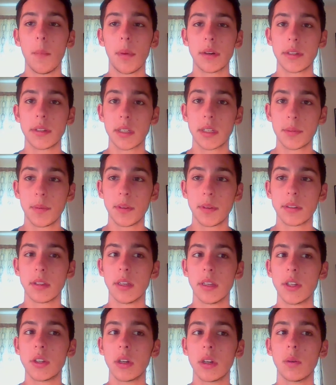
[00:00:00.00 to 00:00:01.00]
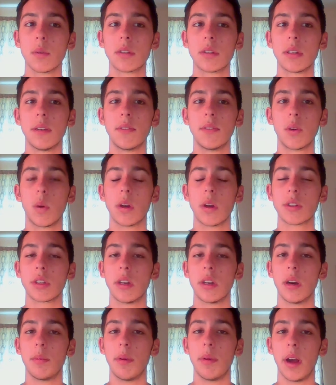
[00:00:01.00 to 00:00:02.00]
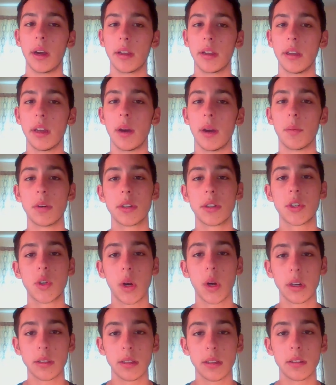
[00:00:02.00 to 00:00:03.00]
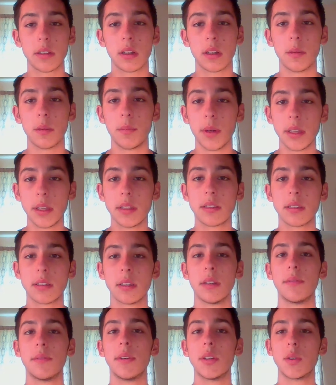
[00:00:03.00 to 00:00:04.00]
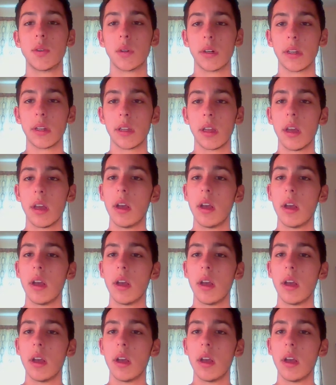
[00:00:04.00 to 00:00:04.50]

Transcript: Participants initially received a questionnaire packet and were instructed to complete this individually.